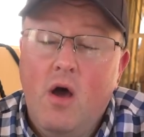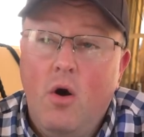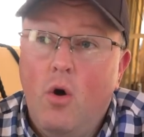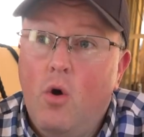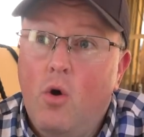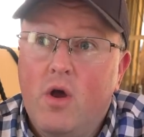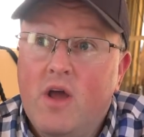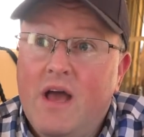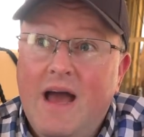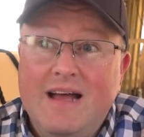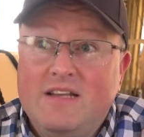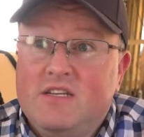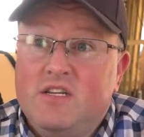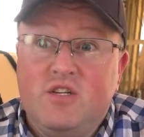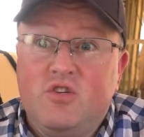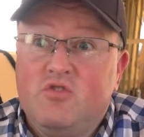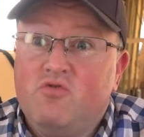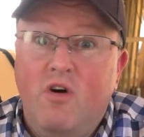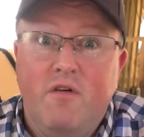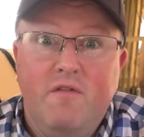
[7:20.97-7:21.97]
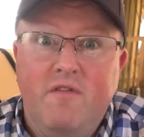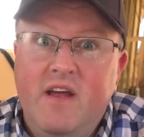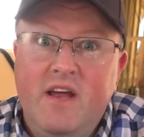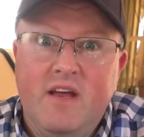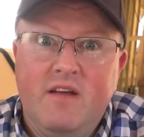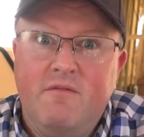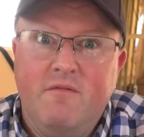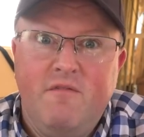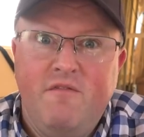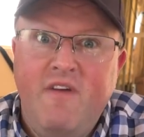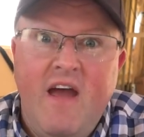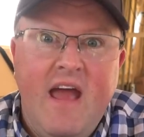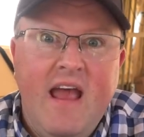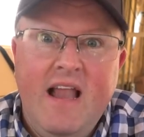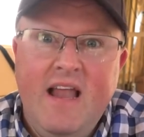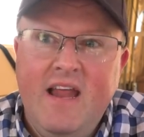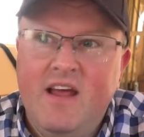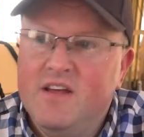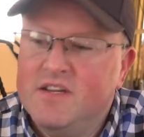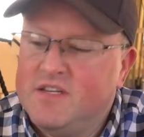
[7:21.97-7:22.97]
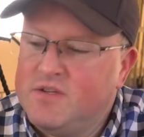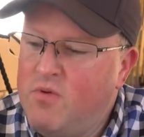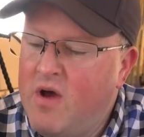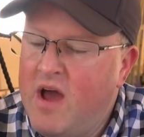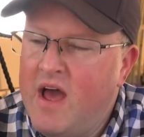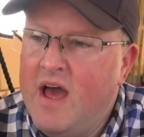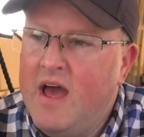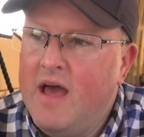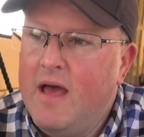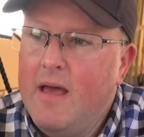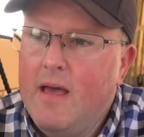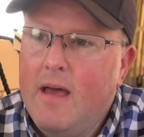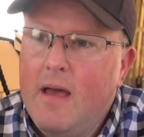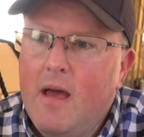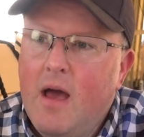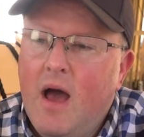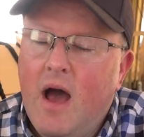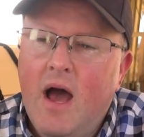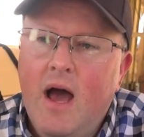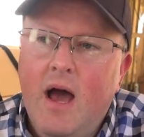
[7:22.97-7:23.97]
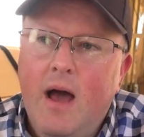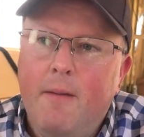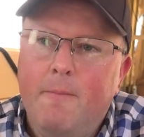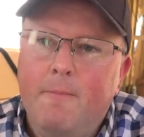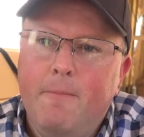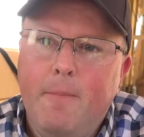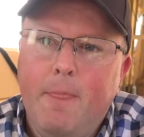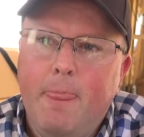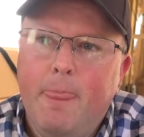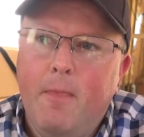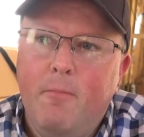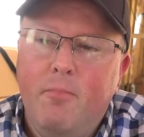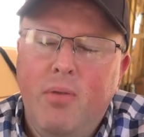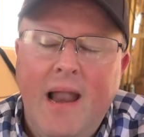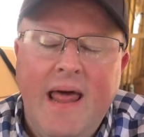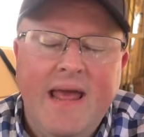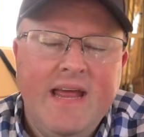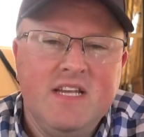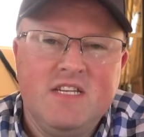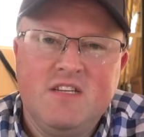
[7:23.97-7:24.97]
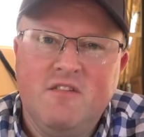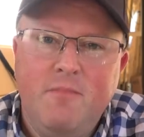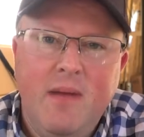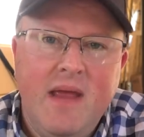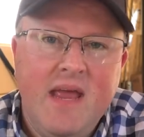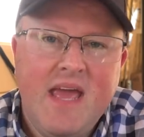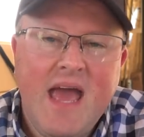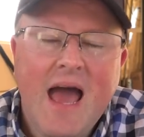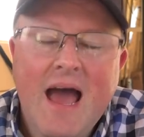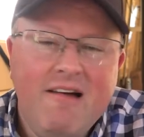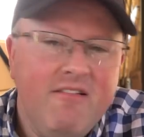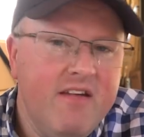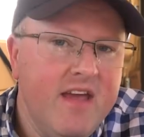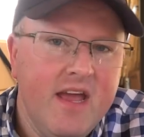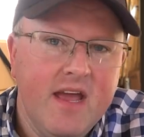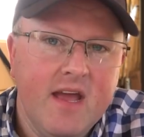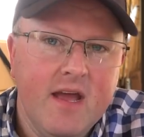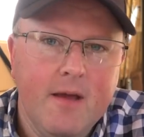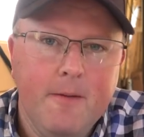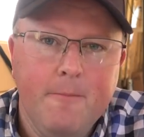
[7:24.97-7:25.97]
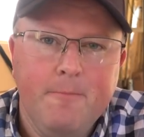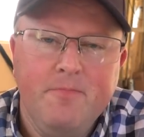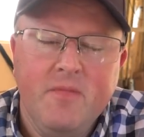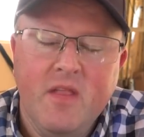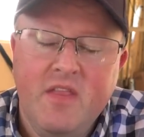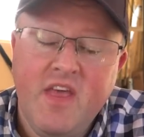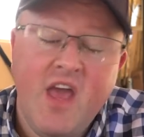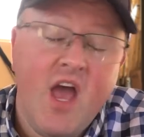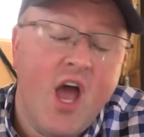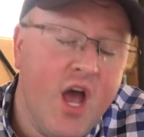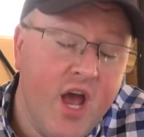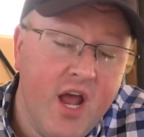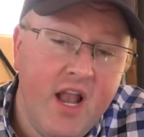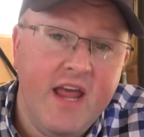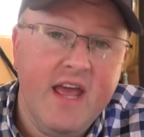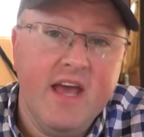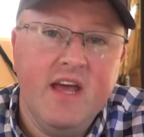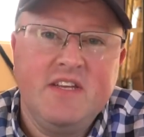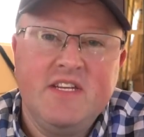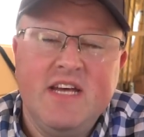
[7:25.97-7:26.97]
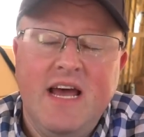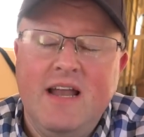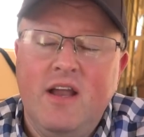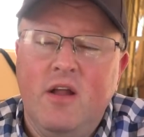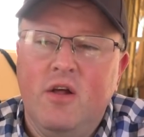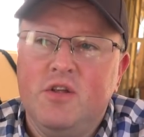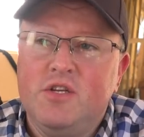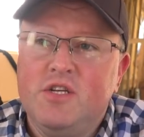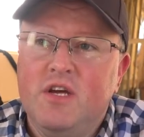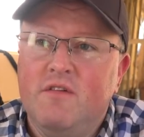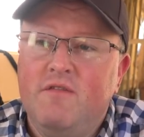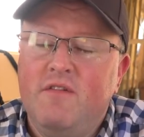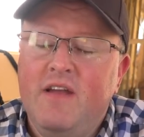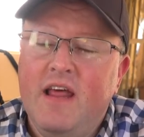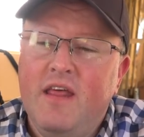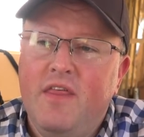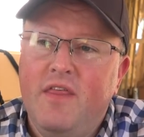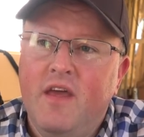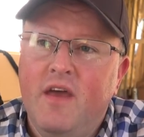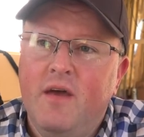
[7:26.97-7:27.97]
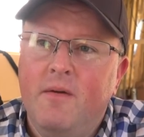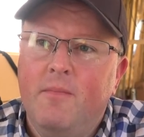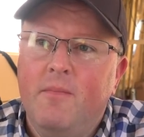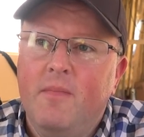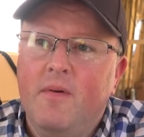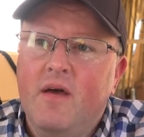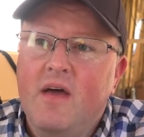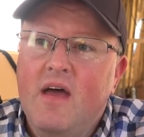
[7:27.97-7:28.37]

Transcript: or catastrophic failures where um, planes have been carrying the earlier technology of lithium